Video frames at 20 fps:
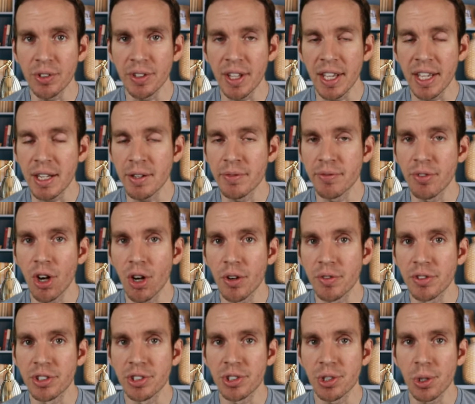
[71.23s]
and that
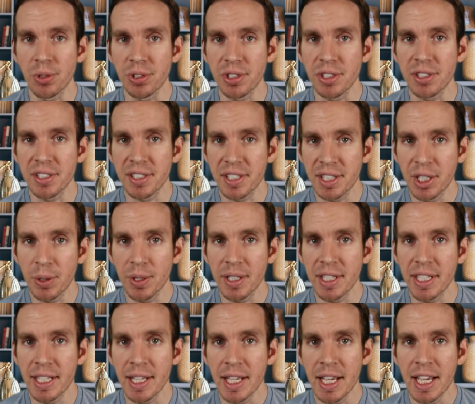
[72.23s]
involves Social
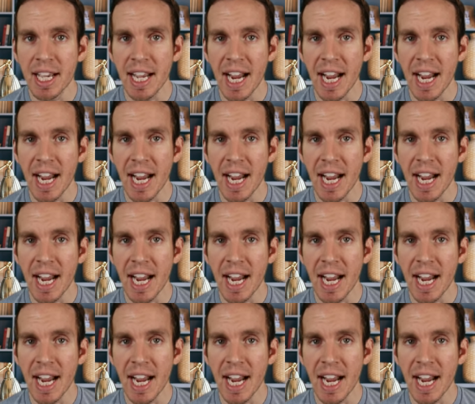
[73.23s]
Security